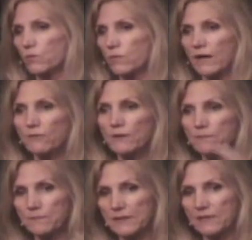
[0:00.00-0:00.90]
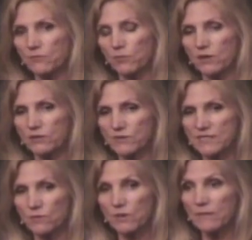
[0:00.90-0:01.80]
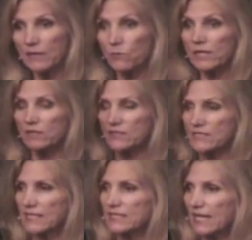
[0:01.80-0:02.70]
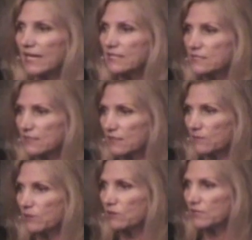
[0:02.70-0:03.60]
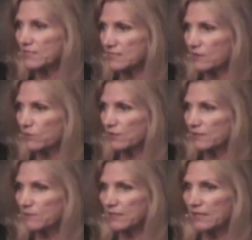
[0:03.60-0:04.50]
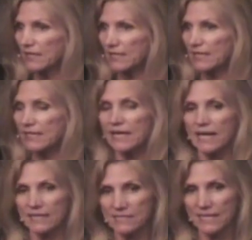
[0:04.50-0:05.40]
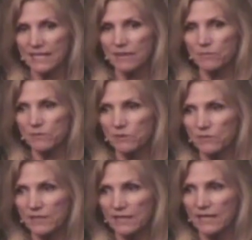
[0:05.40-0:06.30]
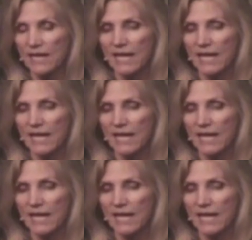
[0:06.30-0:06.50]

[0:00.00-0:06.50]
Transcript: every bit of progress that we made, we could send ahead to the communities that were going to be hit next, like up in Marin.